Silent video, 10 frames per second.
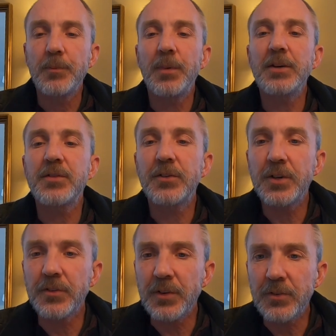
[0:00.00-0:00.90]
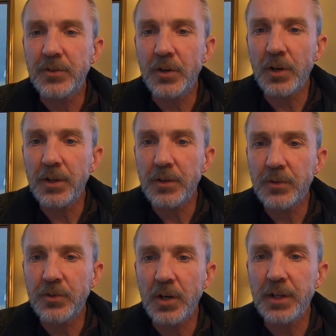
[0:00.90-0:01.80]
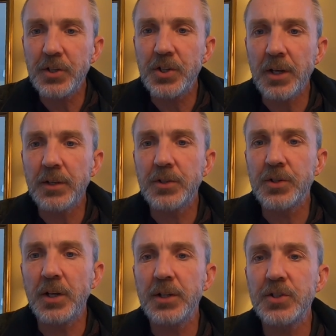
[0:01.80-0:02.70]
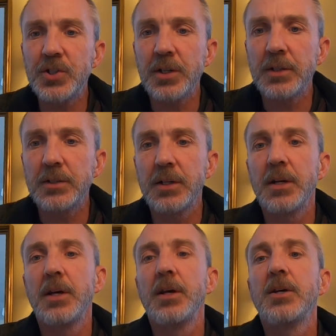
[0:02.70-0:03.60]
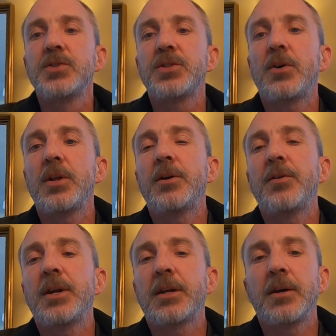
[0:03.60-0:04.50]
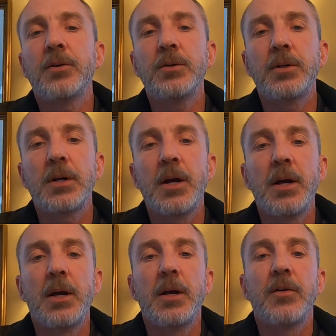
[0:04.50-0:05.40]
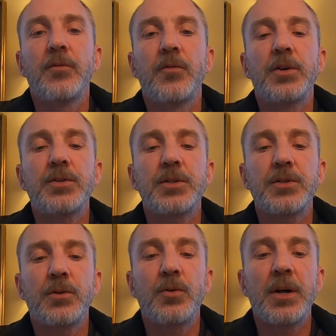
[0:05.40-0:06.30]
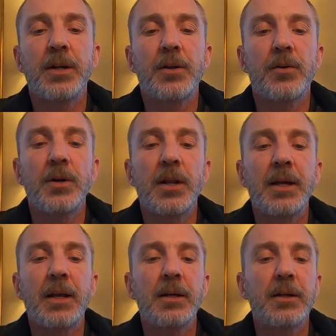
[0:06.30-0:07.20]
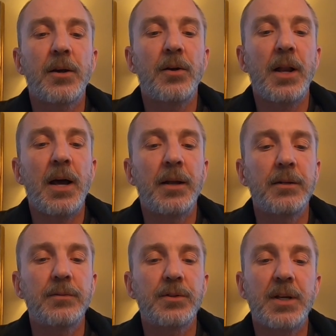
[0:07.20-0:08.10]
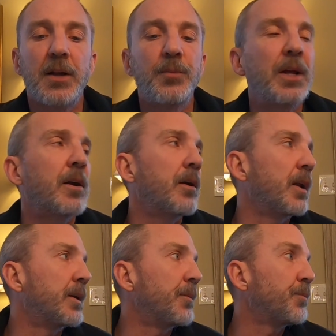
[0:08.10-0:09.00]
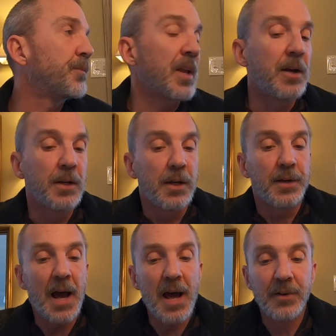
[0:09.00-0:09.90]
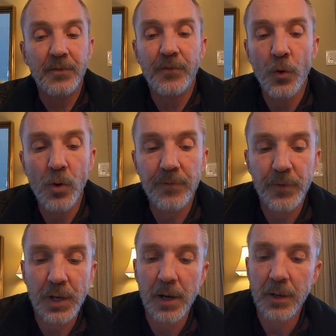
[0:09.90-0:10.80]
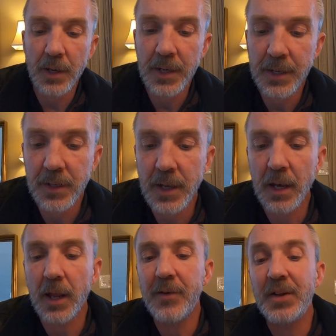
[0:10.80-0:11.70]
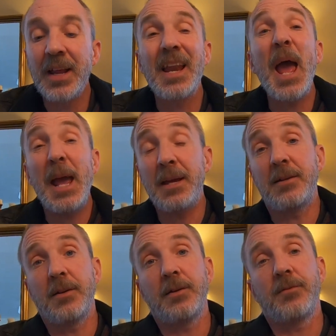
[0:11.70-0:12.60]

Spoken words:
My shit says Dolidze. Dolidze. Stolyarenko versus Luana Carolina. It's got to be Carolina. 9-4 for Carolina. 11-8